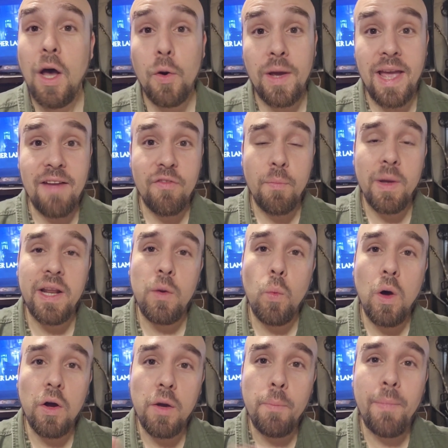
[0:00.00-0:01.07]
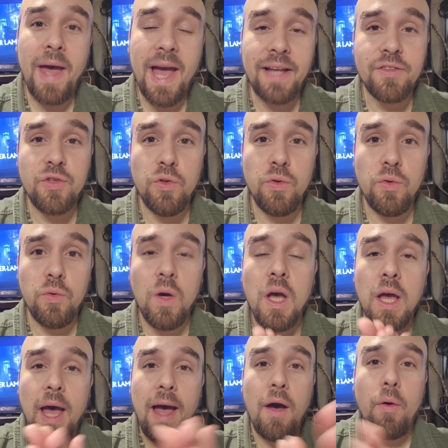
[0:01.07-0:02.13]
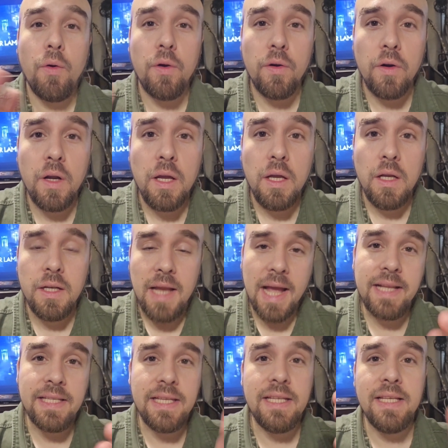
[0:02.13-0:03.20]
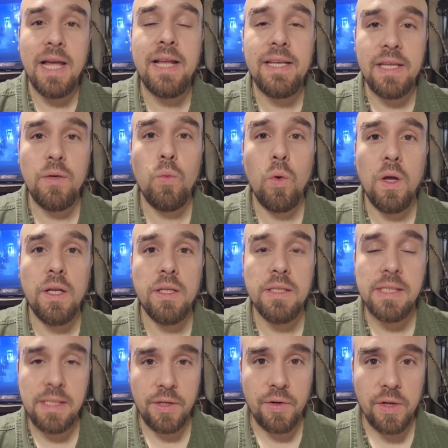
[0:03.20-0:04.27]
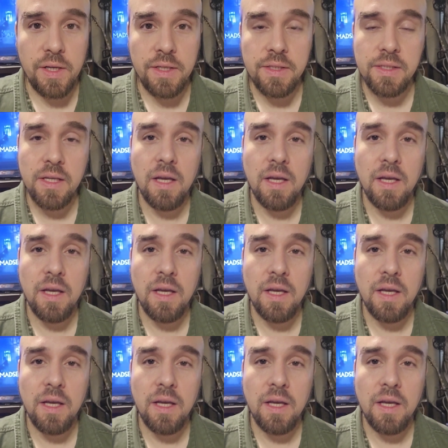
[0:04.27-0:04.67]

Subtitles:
Okay, everybody, welcome back to our 1991 series,